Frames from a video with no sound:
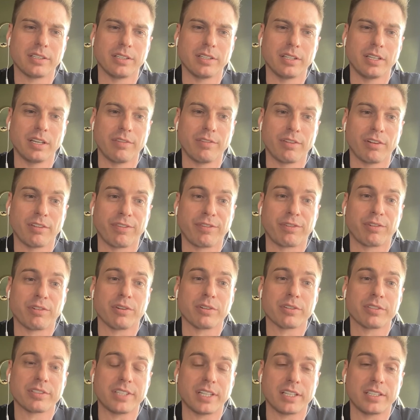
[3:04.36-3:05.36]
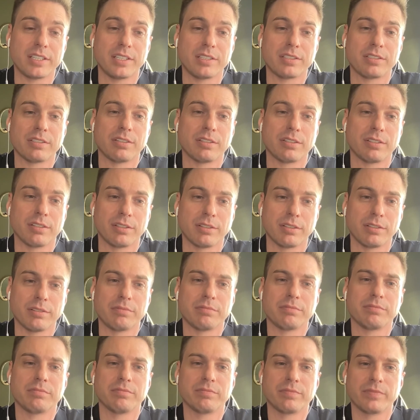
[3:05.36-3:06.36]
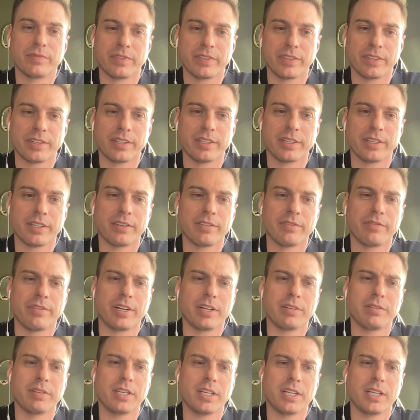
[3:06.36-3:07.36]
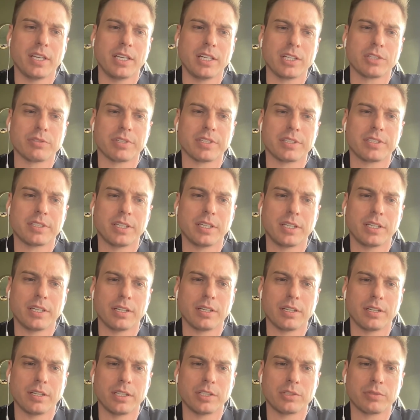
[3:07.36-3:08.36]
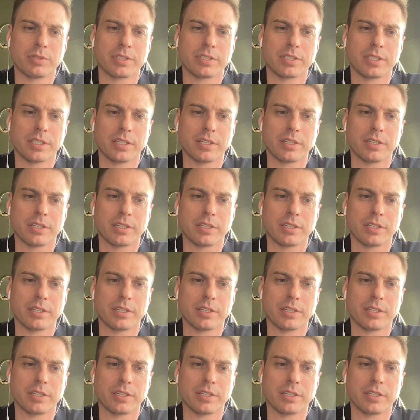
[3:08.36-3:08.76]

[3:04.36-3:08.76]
even France, that is a very interesting